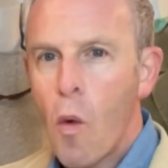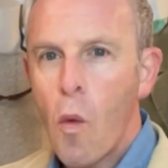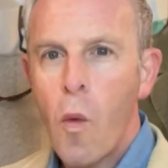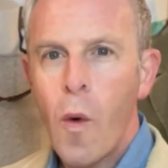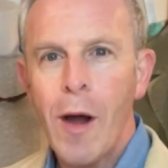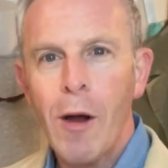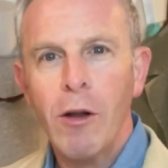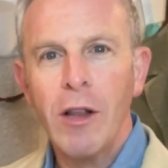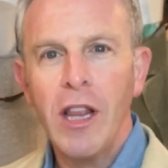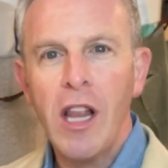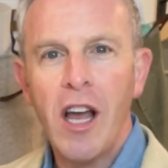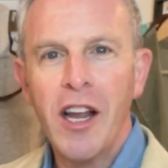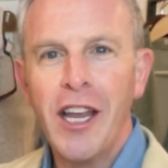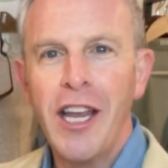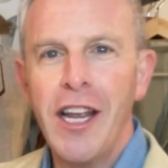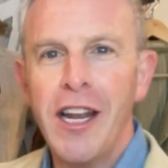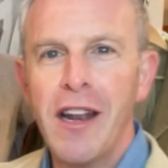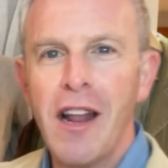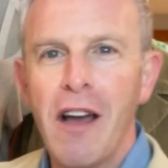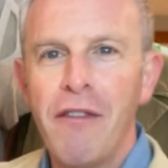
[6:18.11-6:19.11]
We're
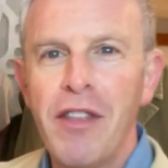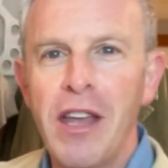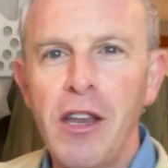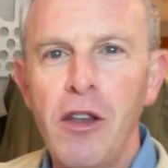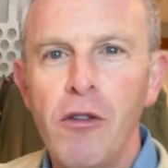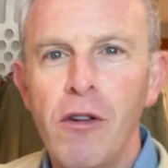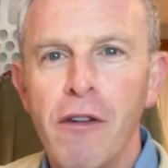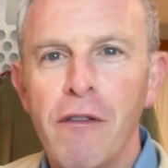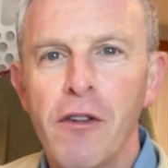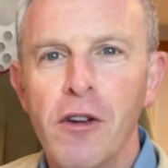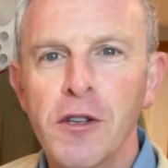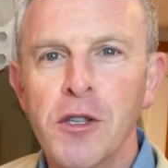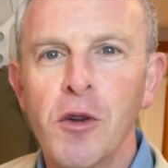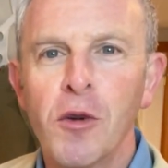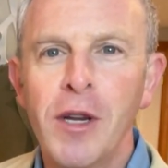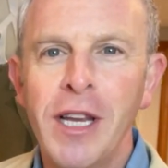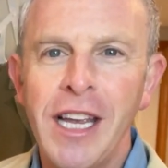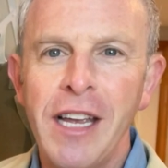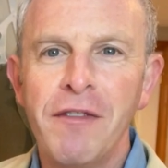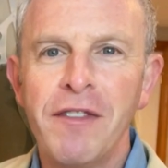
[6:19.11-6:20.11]
lucky enough that
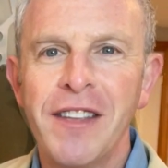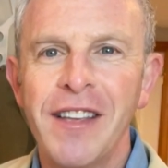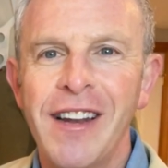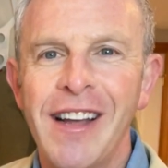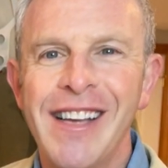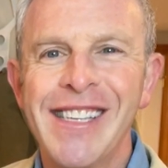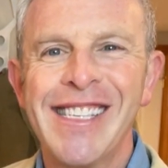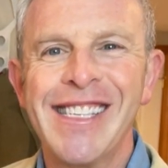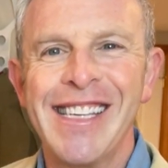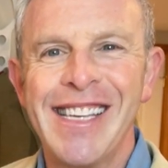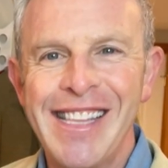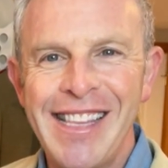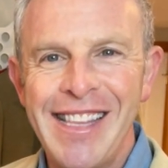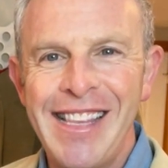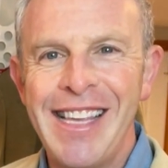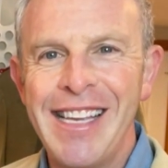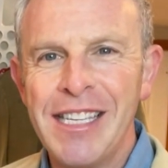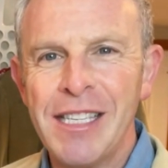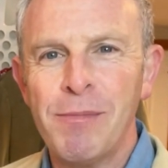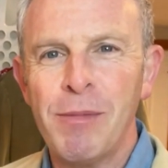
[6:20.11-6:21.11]
Universal gifted us
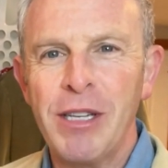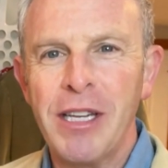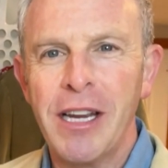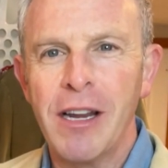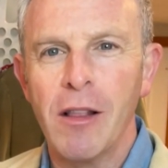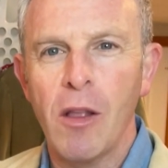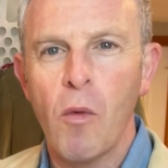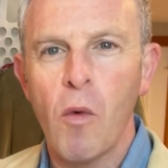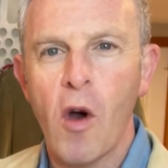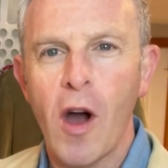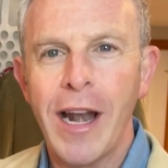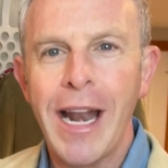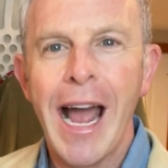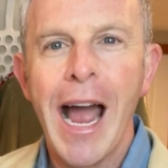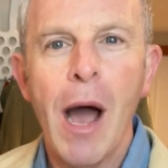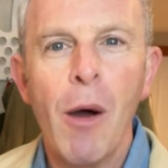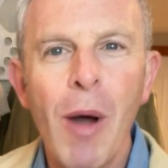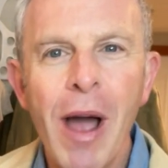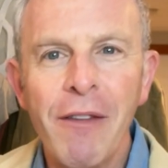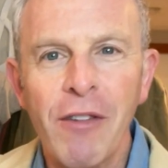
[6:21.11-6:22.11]
this particular one.
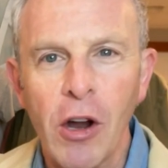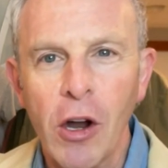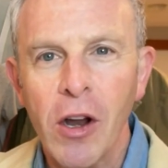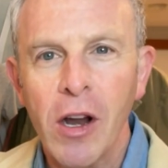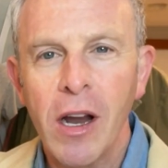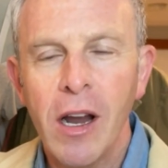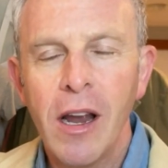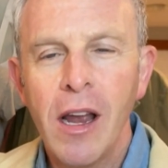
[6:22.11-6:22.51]
However,